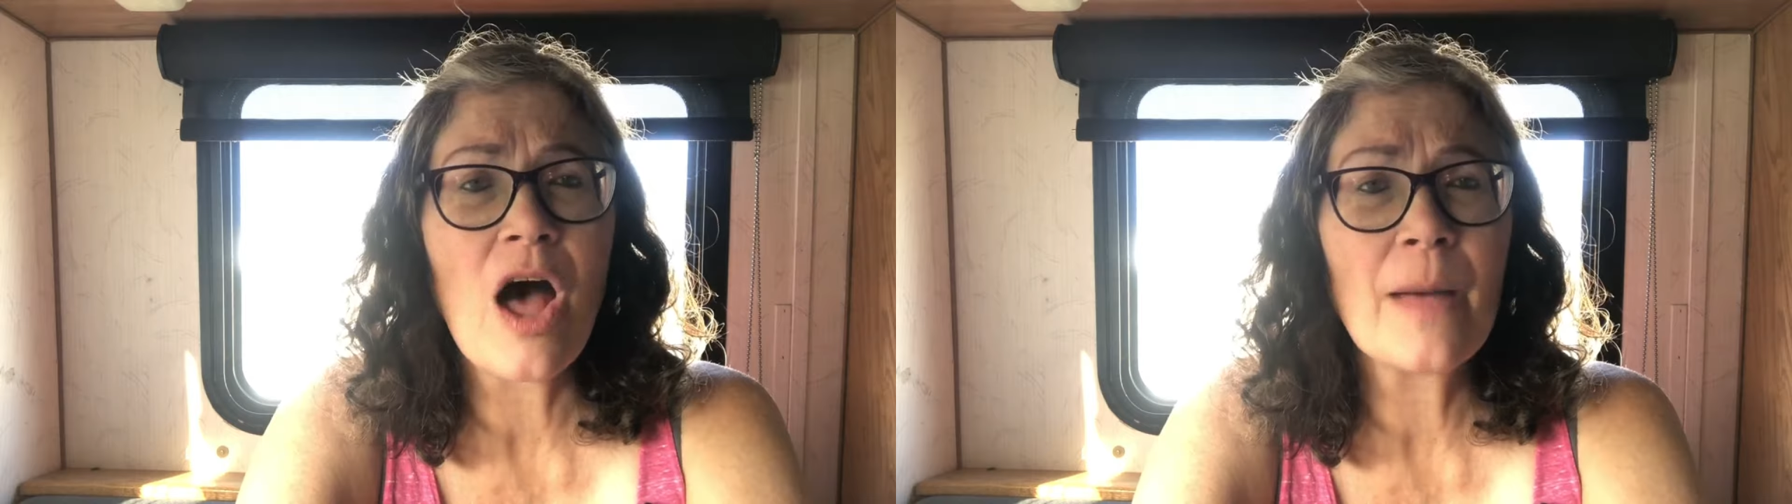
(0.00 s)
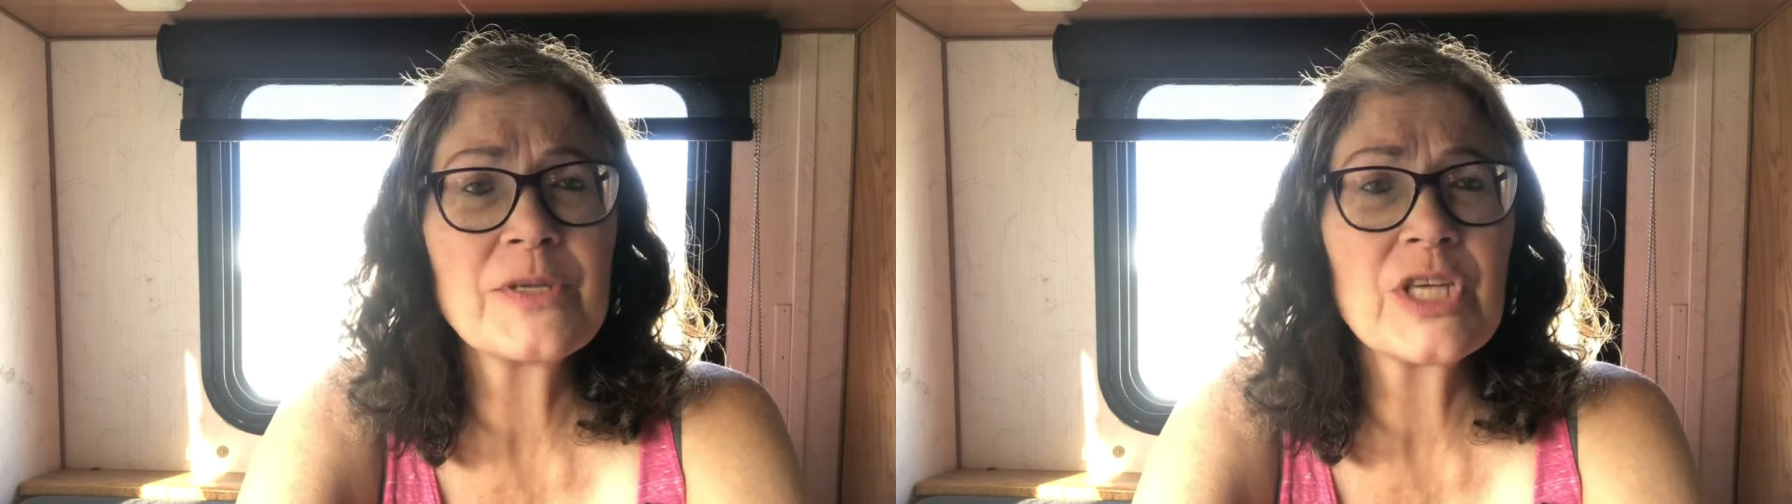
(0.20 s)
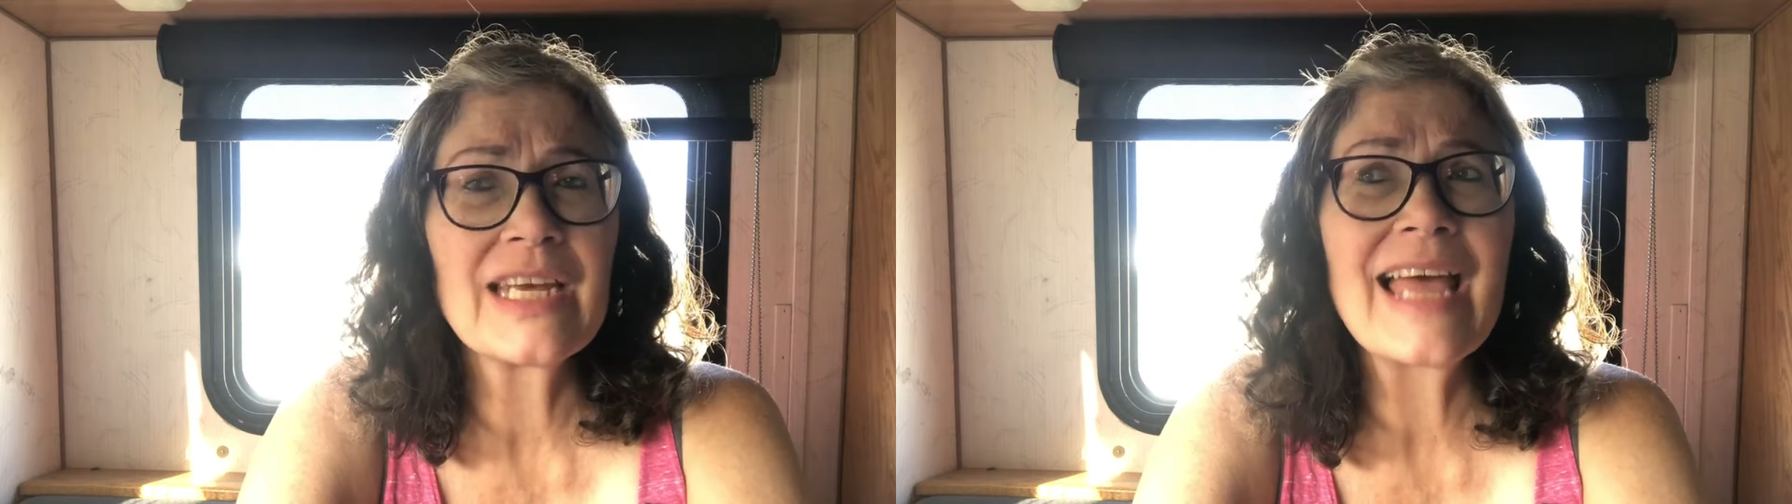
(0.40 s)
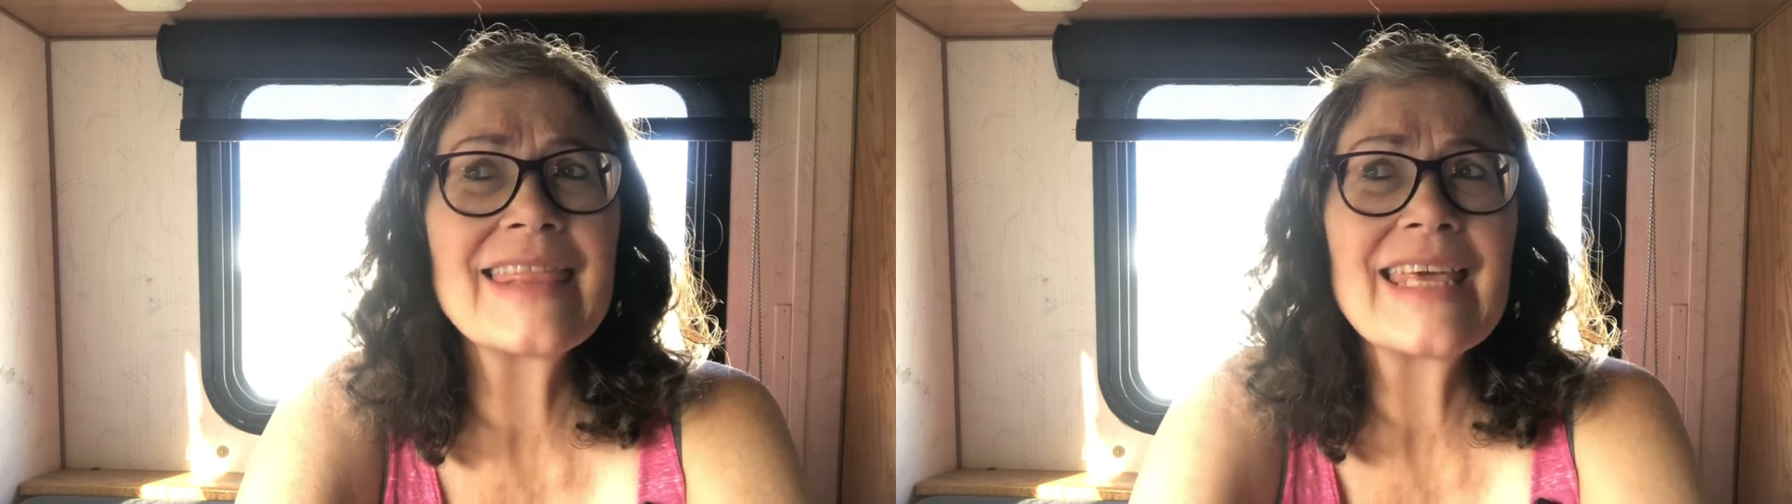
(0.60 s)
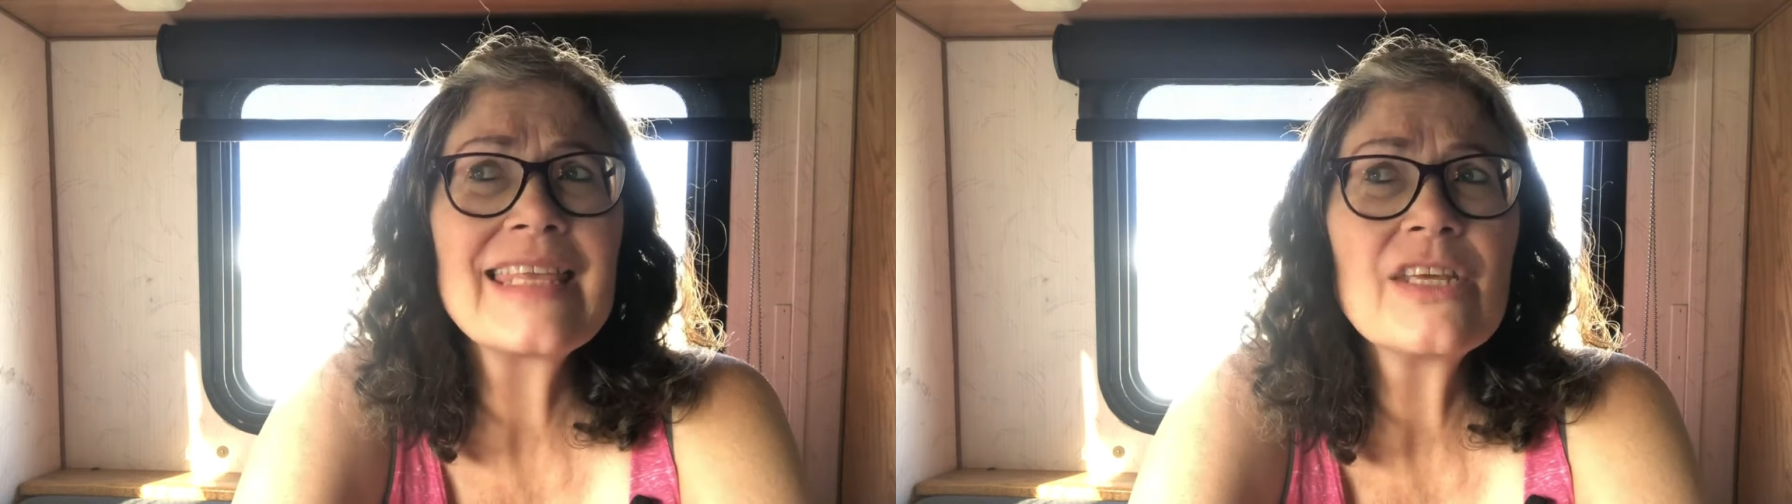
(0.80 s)
option. I
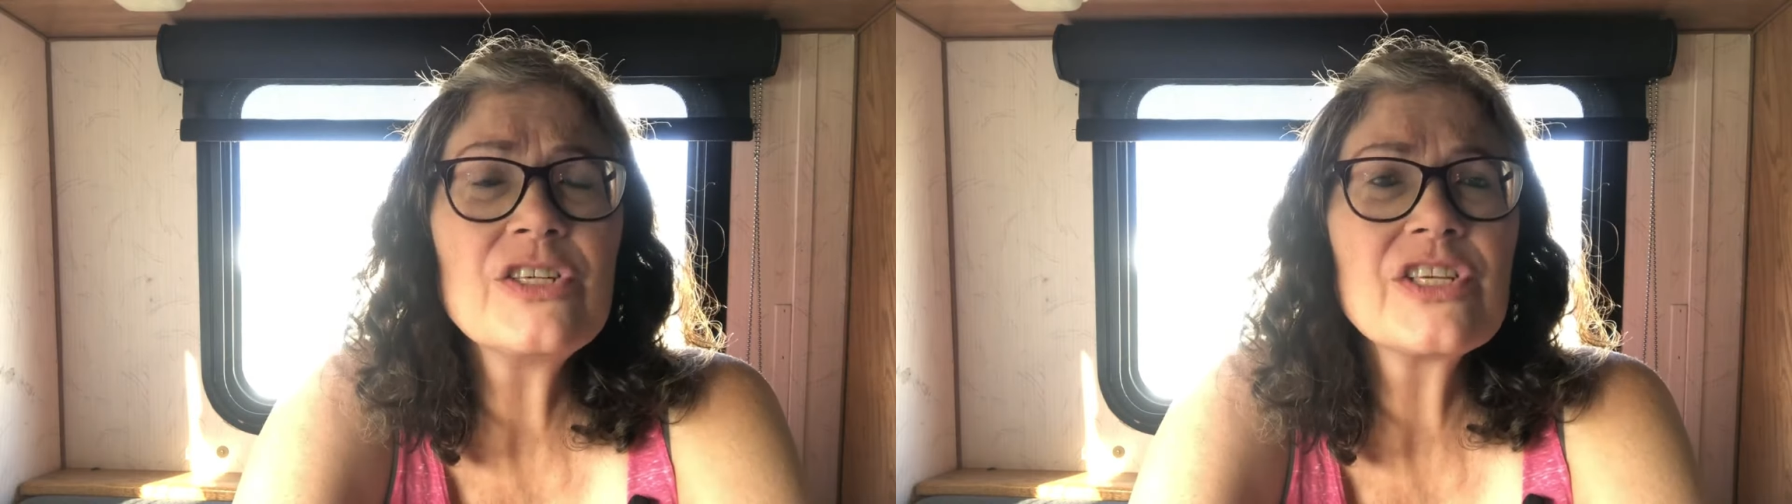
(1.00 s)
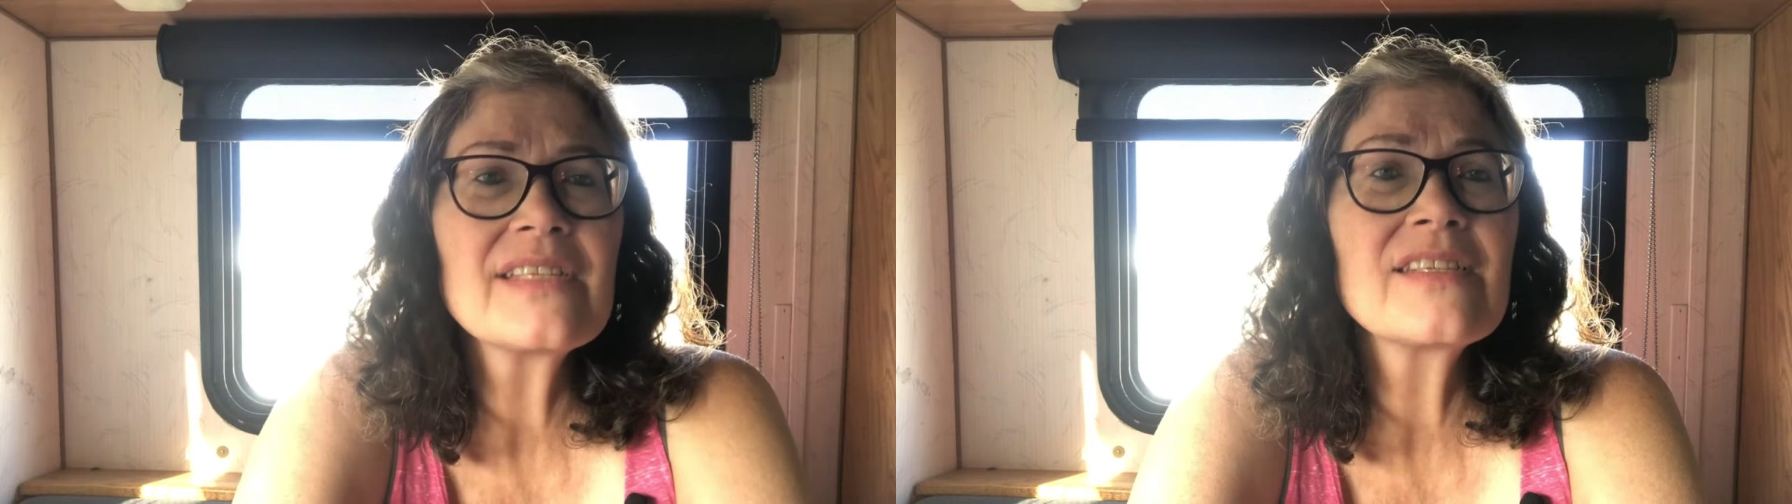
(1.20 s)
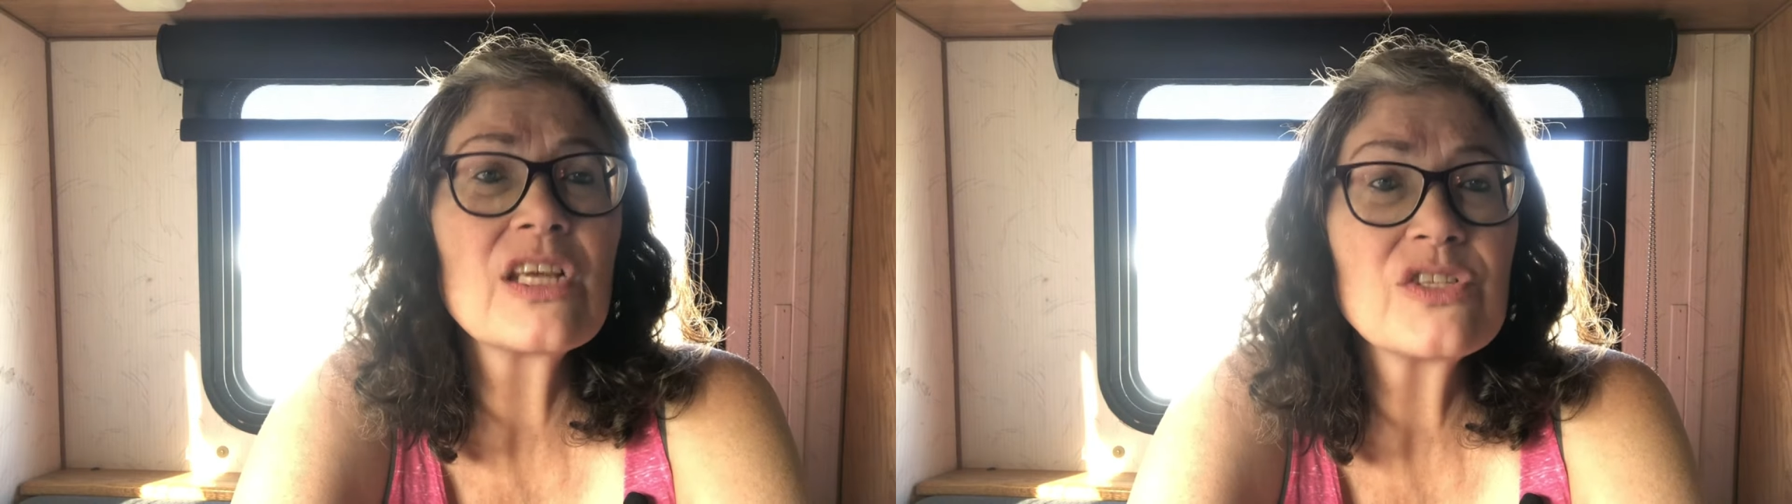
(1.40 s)
think they're just